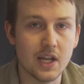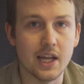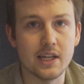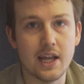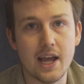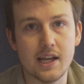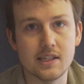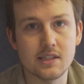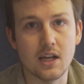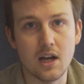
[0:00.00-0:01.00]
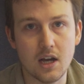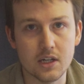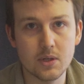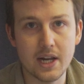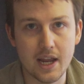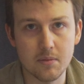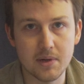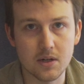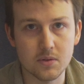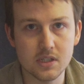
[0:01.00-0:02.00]
It has one hundred amp
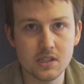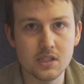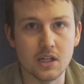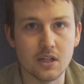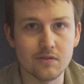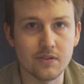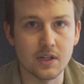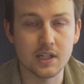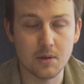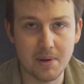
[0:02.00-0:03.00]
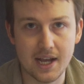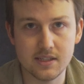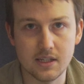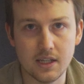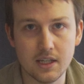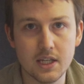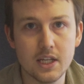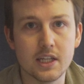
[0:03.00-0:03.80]
hours of uh, capacity,